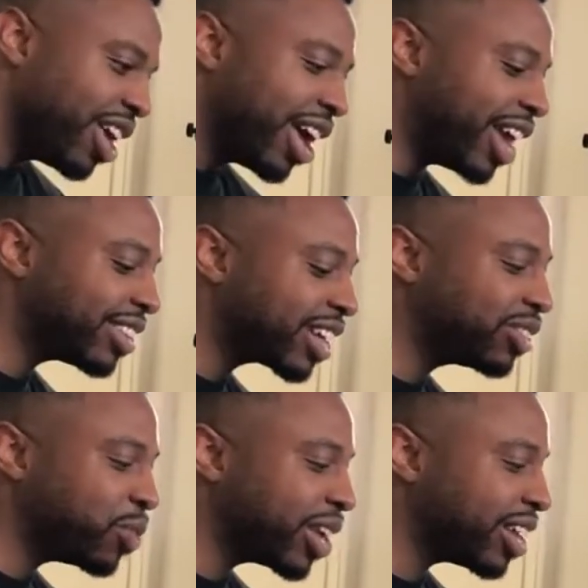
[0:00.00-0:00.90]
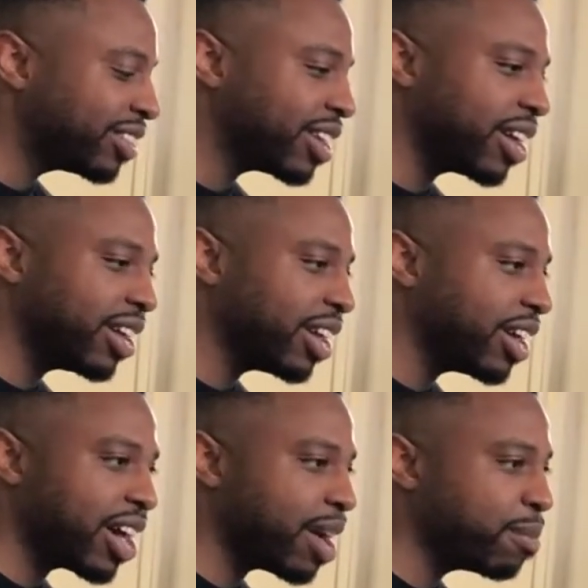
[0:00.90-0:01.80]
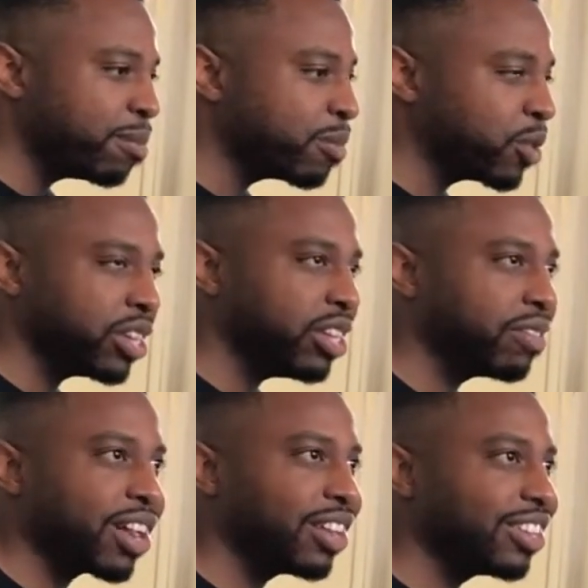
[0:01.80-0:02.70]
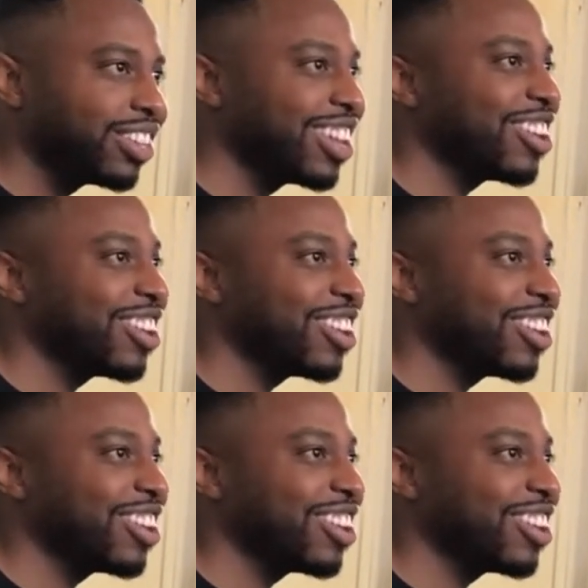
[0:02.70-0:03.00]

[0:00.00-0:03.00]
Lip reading: And that's actually when I decided that I'm going to leave college.